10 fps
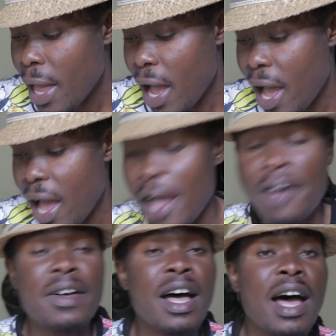
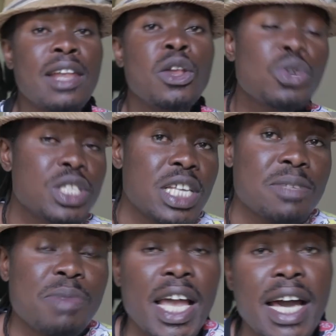Aloysius
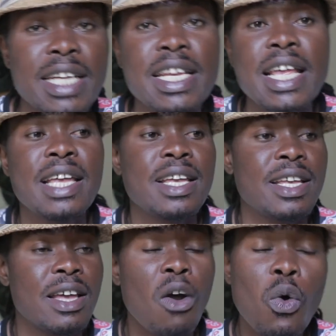Megade,
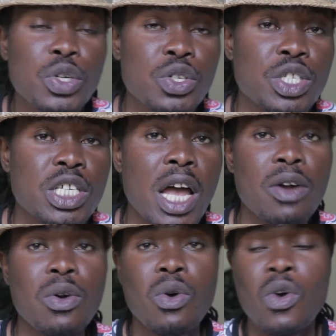Audio
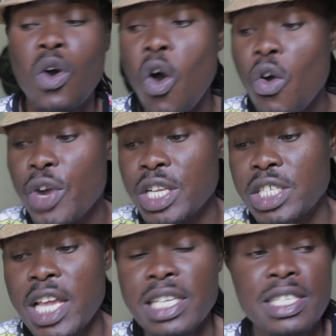Django, Orange
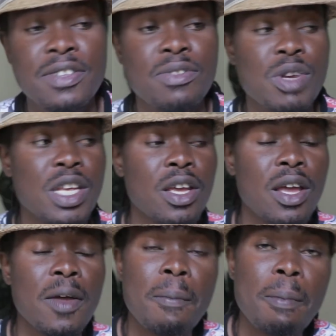83.
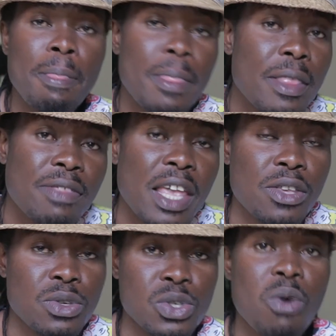
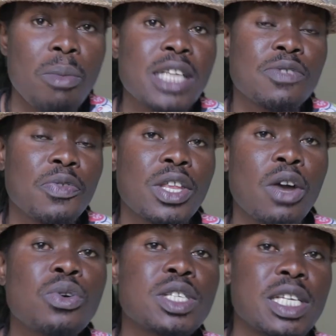Thank you so much for the
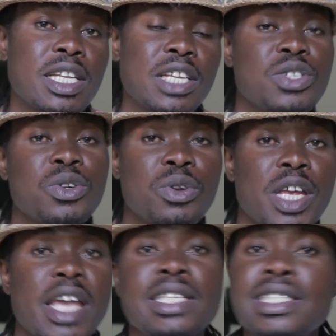content that you
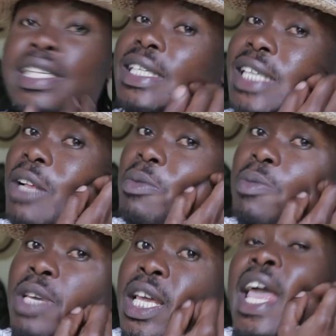create that helps
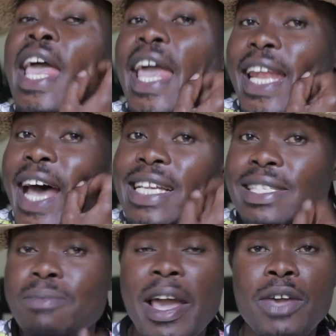me
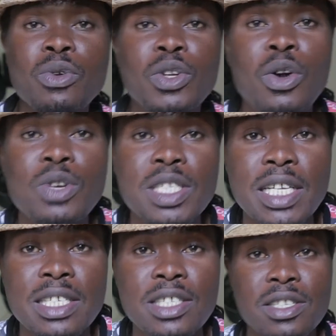enhance my good
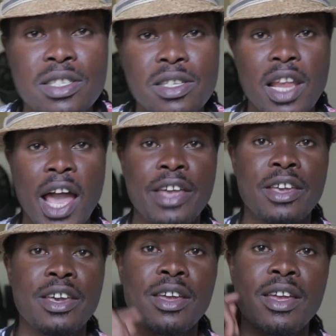content just
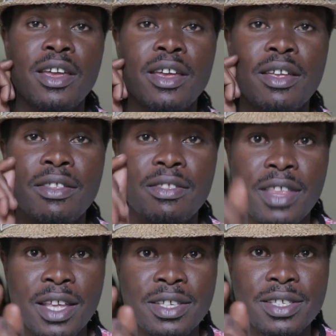like
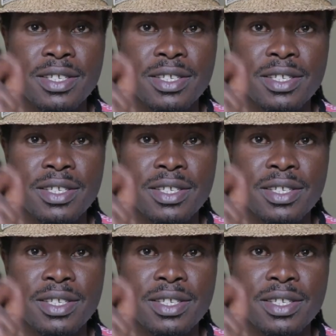this.